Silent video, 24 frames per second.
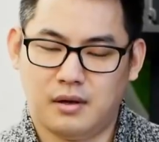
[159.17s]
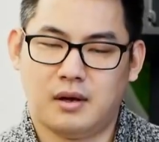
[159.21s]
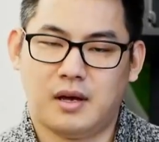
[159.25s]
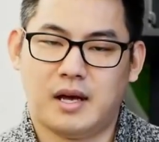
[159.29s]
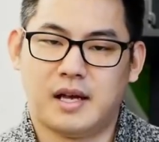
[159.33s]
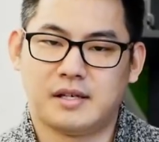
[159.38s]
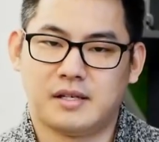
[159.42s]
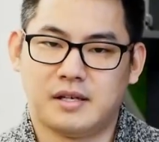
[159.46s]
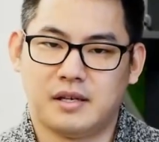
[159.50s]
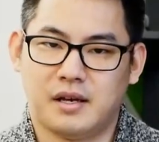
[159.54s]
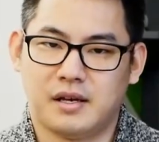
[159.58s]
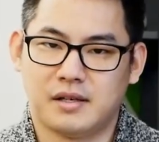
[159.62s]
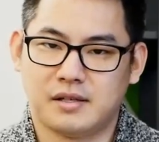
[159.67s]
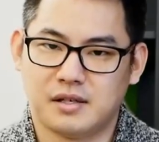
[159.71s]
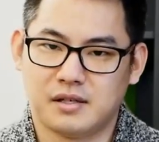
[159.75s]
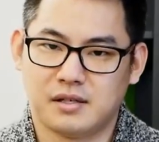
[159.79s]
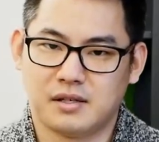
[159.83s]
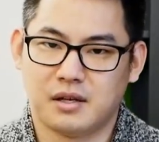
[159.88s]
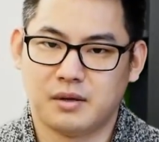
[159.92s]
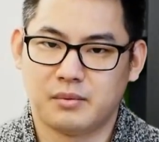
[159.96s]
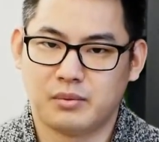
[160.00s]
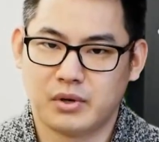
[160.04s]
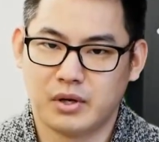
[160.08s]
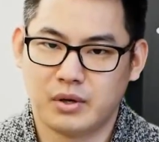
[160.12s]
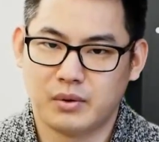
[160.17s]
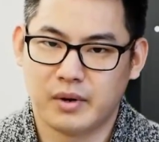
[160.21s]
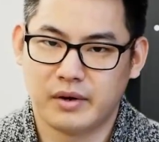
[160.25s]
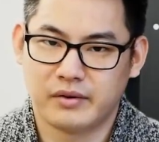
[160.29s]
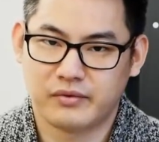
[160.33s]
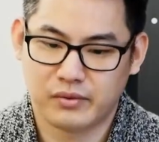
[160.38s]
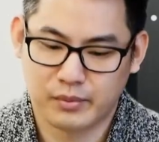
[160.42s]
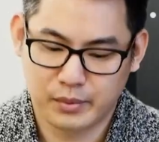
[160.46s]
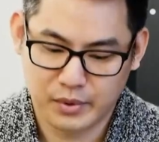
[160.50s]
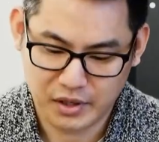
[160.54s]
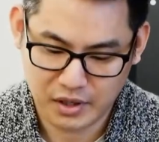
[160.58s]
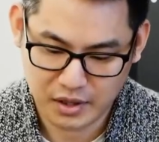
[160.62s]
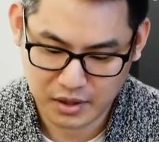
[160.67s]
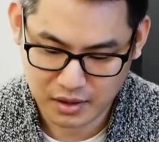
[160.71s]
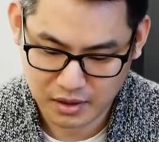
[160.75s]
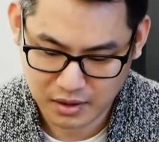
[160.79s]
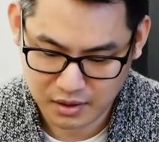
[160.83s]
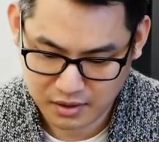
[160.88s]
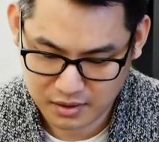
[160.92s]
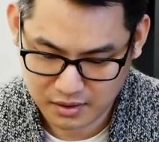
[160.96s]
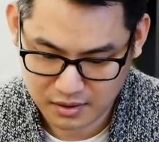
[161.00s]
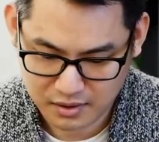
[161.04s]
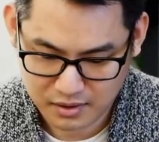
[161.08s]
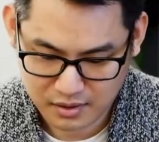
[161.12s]
SAS has done pretty well for me.
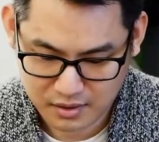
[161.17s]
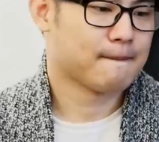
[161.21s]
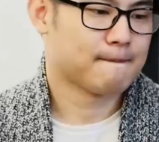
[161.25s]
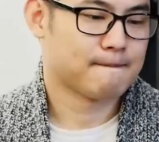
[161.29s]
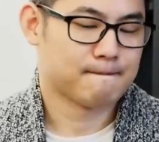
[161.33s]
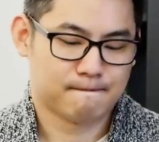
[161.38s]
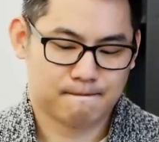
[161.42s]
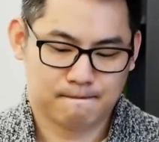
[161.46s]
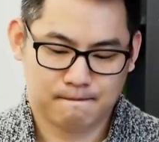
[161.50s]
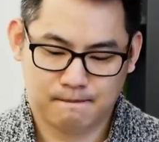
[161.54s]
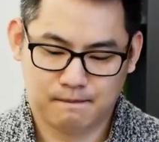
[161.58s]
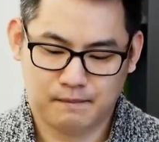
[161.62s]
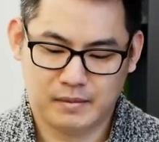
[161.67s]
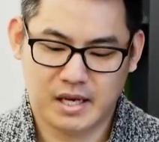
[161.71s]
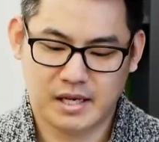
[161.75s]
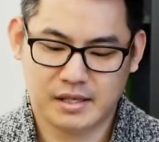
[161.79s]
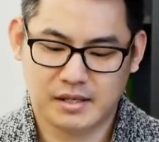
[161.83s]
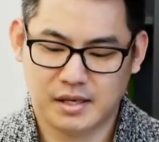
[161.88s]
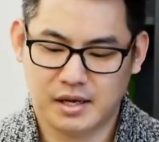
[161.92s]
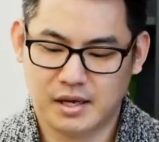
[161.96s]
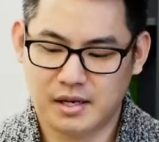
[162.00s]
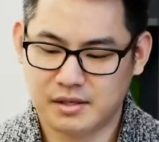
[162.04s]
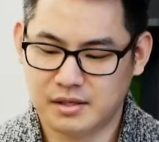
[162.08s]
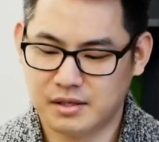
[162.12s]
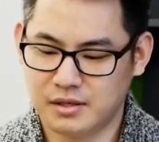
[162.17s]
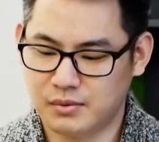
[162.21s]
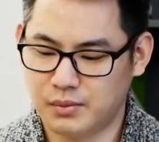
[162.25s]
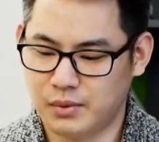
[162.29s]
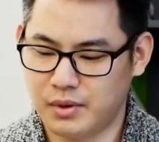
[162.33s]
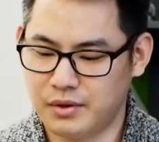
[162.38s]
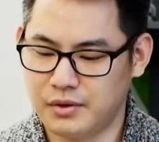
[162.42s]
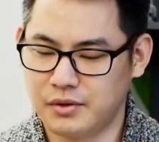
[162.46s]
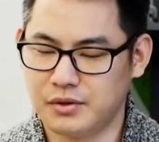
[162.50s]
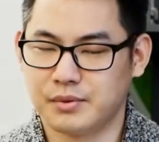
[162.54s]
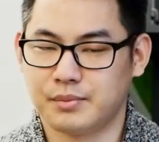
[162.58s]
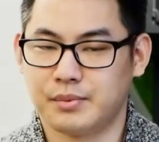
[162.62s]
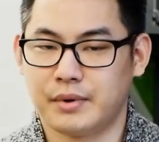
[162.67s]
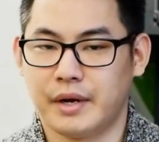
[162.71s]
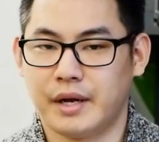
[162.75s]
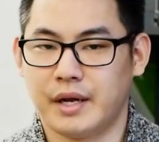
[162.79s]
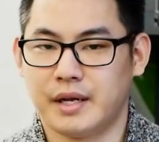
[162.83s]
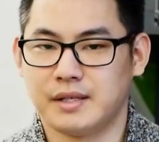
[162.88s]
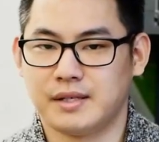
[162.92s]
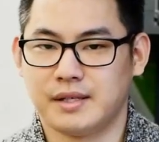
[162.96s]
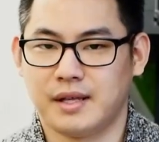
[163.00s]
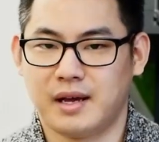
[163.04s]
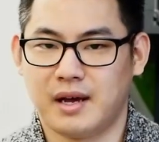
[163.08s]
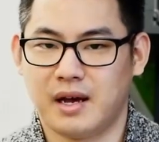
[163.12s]
SAS is one of those
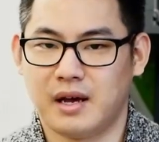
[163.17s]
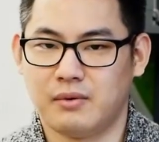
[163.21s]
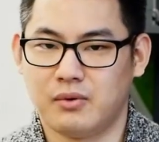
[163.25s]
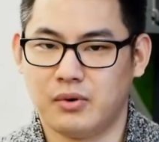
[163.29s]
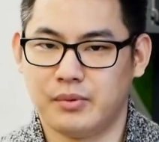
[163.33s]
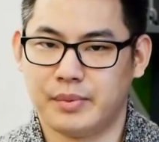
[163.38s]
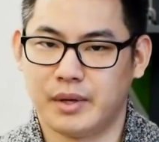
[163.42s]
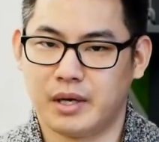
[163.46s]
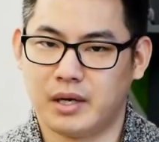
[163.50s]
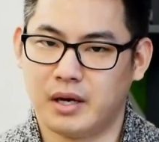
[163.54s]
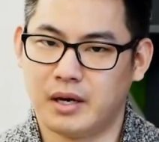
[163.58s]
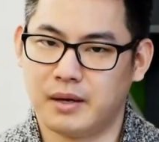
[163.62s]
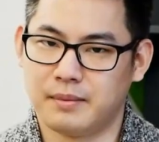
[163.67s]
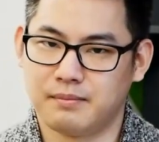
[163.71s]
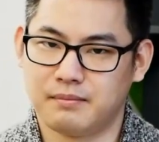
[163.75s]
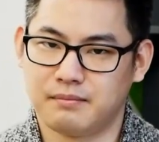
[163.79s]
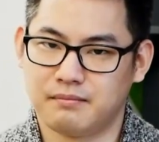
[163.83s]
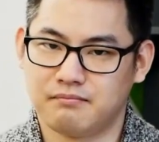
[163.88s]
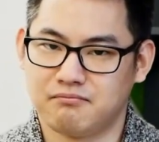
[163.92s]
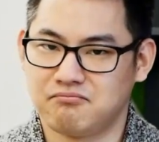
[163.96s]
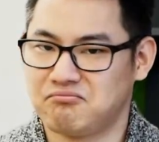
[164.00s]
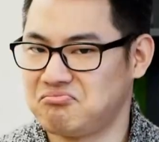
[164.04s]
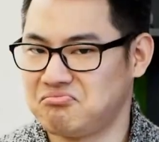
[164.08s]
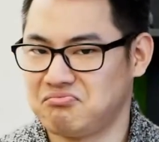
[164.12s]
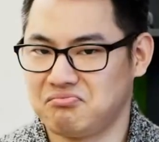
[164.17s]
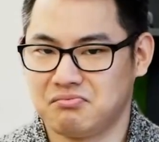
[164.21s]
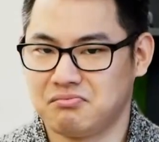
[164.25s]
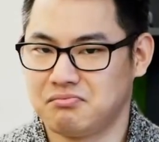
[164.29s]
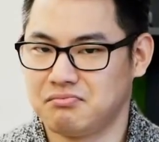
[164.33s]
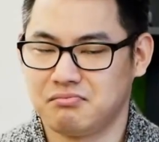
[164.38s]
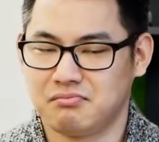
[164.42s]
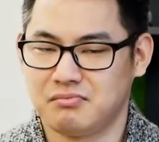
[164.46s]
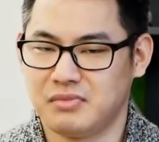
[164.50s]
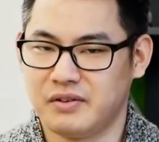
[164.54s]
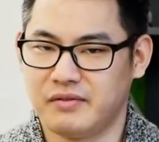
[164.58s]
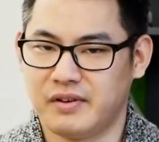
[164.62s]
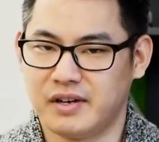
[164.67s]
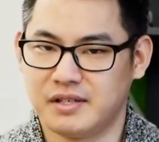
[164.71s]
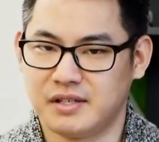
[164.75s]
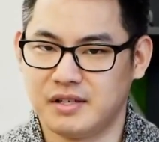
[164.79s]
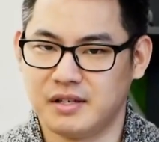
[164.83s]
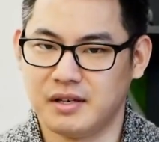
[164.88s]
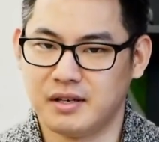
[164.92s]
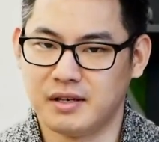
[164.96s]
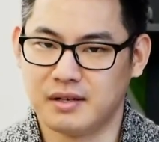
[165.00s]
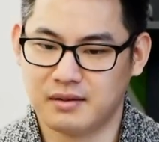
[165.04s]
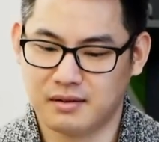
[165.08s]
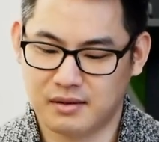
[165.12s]
brands that I will pick up if I see
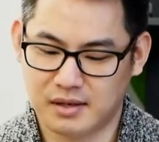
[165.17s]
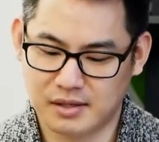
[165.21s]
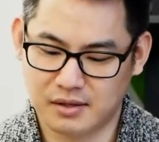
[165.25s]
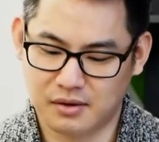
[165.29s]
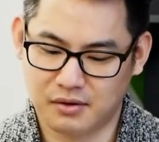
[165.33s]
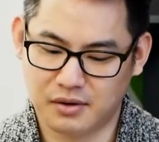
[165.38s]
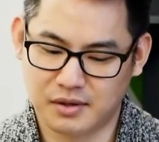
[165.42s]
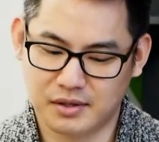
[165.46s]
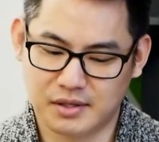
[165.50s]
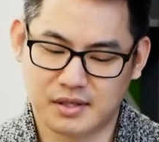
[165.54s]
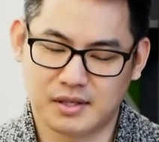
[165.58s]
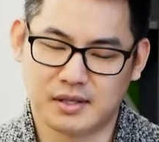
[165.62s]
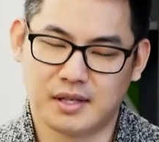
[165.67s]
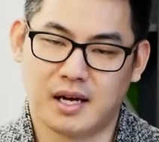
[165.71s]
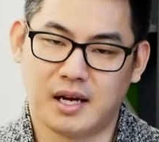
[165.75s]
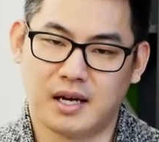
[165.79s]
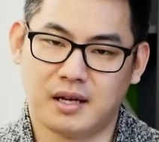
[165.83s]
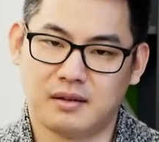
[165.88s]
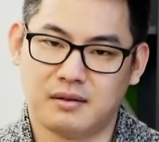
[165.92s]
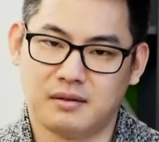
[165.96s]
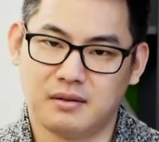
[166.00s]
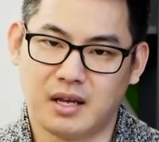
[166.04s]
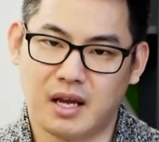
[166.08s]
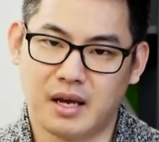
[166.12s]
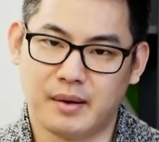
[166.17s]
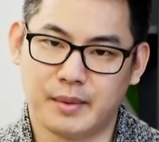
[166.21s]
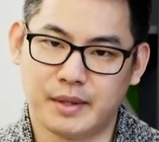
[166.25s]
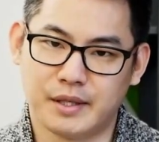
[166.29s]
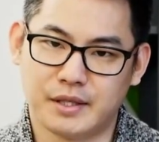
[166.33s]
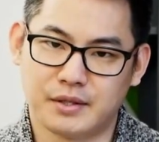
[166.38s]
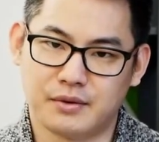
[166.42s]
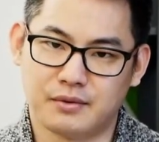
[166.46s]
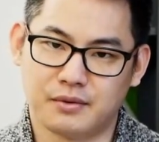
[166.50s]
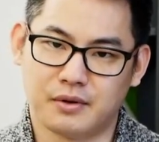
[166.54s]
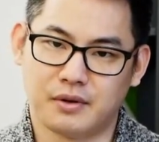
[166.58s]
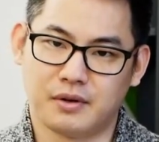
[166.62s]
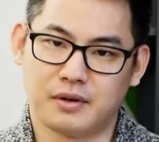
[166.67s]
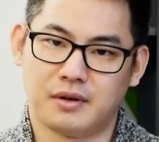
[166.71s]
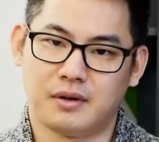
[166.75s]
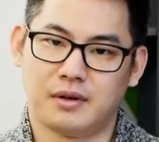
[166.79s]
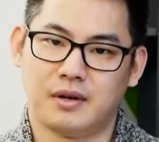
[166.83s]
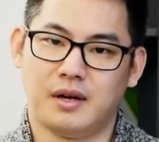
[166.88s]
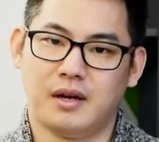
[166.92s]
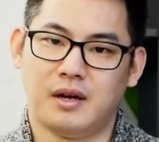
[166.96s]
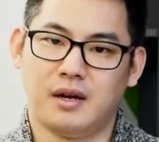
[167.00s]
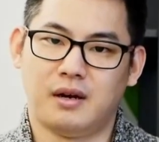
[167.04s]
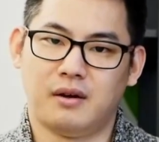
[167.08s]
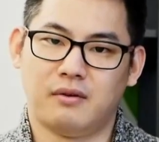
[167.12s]
it, as long as it's not damaged or
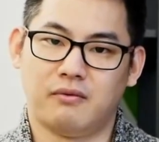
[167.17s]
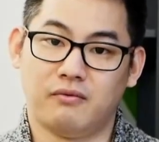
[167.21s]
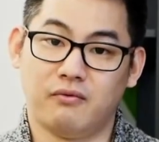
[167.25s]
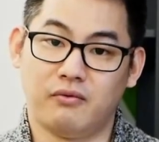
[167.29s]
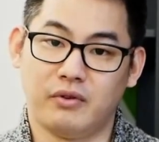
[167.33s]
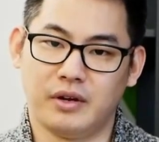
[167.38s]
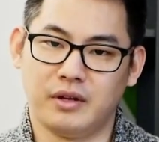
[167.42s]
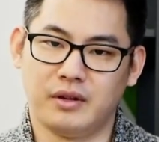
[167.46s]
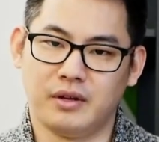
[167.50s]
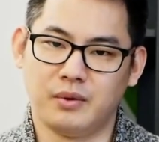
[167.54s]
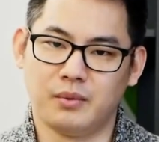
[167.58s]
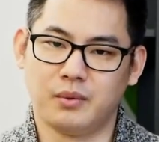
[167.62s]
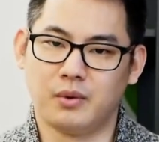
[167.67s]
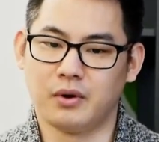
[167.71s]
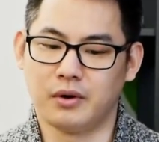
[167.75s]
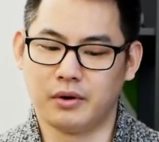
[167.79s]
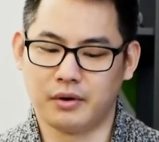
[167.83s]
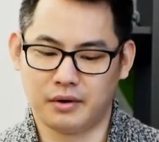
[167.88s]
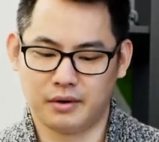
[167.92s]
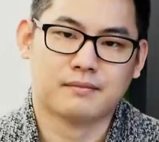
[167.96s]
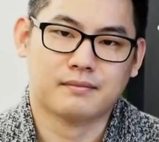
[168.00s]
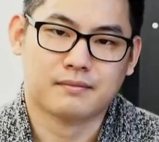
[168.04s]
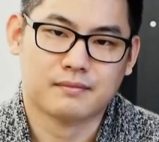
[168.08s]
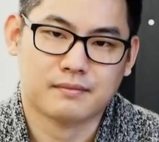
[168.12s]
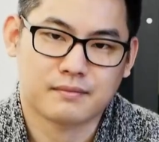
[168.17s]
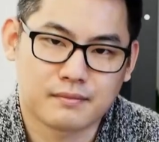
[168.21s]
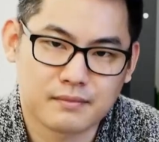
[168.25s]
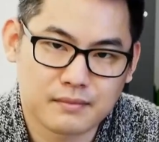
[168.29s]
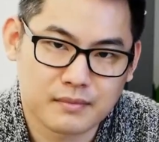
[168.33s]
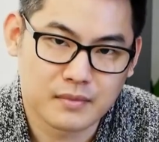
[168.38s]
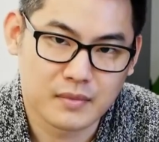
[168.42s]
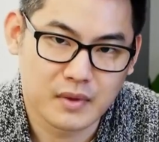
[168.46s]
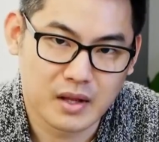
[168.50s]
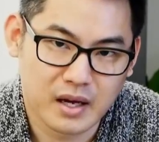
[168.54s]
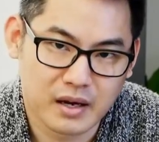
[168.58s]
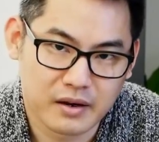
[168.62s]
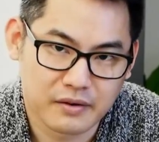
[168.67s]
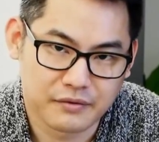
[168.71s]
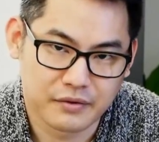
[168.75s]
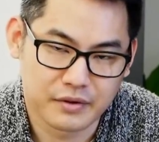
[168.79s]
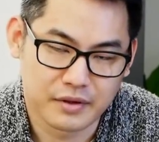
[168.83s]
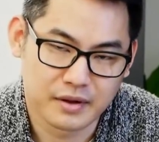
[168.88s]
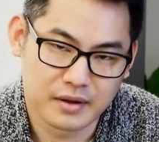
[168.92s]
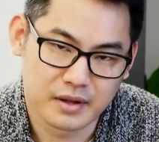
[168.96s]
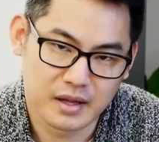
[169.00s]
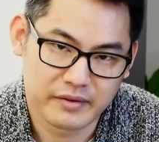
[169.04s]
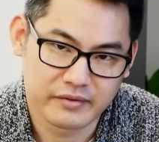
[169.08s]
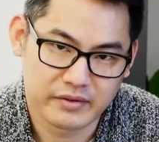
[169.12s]
really worn. Now for the
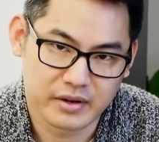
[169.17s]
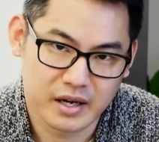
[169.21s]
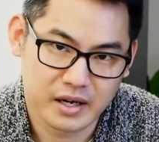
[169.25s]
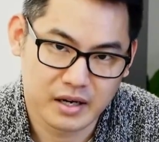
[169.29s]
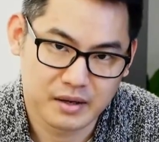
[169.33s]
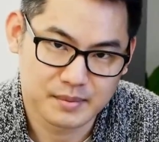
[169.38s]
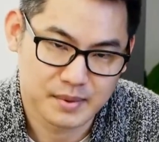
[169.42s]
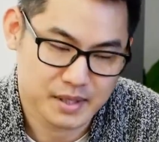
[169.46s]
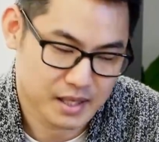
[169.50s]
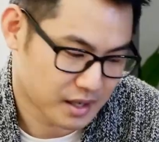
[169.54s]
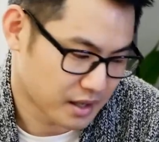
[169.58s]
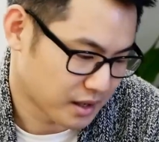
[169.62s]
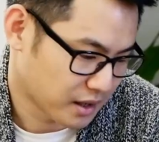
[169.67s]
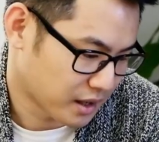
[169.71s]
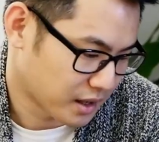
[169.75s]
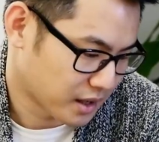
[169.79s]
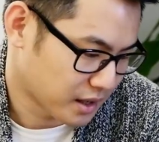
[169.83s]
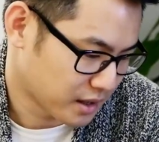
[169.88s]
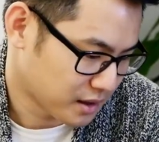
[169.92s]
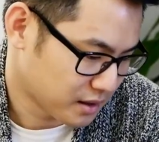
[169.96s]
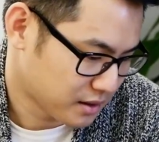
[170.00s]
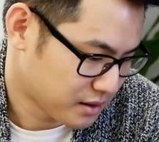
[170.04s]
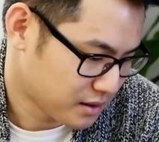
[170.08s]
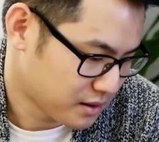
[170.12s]
11 items that I got.